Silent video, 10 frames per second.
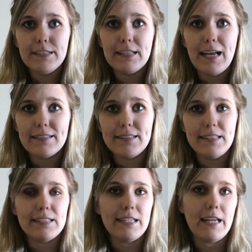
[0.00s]
to that
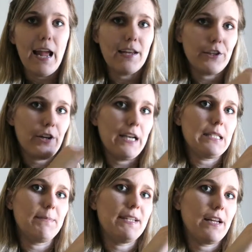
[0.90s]
ceiling and your
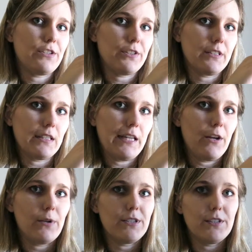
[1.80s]
greatest potential in the
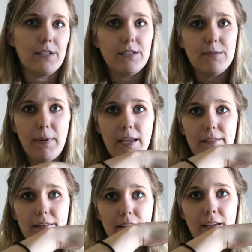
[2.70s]
language. This
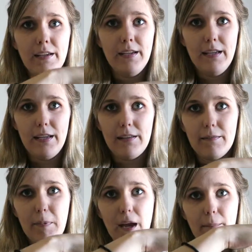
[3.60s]
space
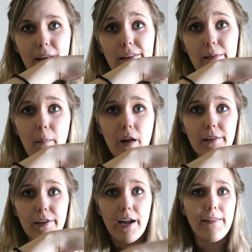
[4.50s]
is becoming
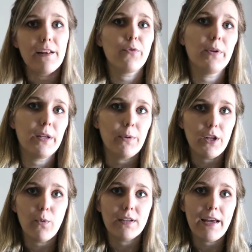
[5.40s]
smaller, and that's really what
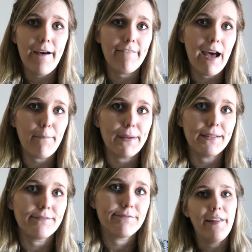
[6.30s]
you want to have
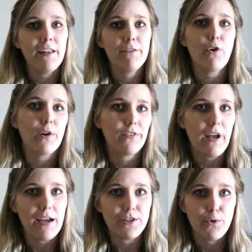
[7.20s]
happen. And then of course,
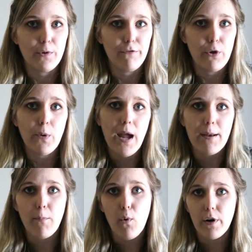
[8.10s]
as you review
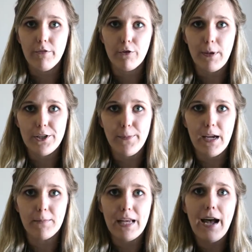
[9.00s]
and more information
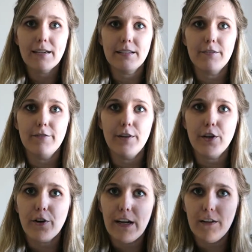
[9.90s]
becomes active,
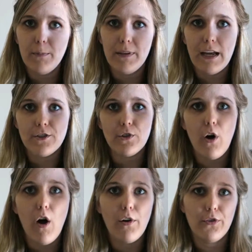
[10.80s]
your greatest
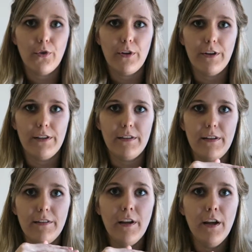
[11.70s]
potential also
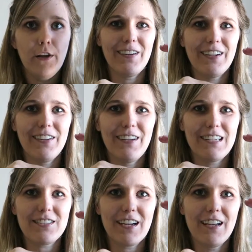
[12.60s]
increases. So what you're doing
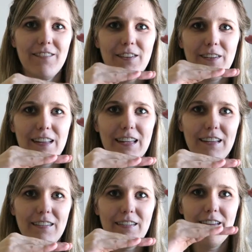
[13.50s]
is you're kind of doing
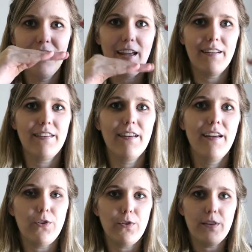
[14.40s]
this, and
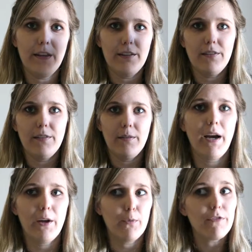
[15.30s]
you do this
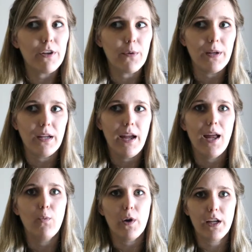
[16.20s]
by reviewing
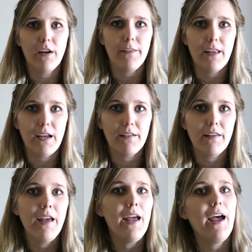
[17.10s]
and working on things,
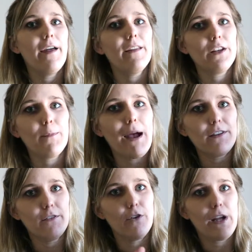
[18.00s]
and then your
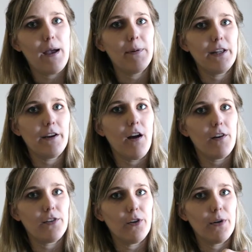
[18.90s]
passive vocabulary
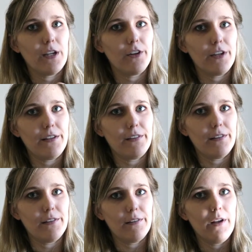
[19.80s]
also
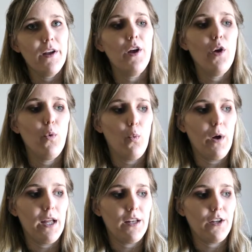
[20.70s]
increases
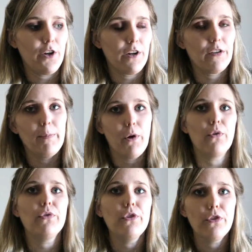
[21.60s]
when you're
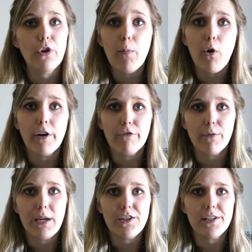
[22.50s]
exposed to more
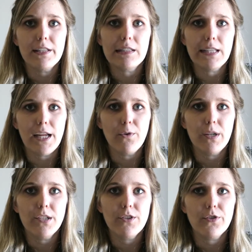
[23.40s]
information in the
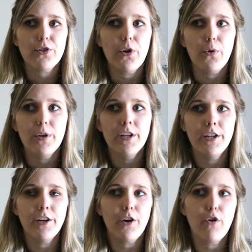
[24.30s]
language. So
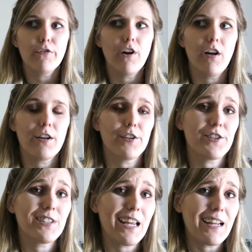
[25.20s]
your overall
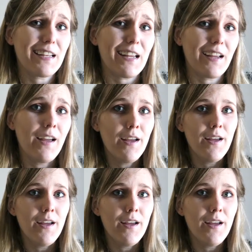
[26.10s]
understanding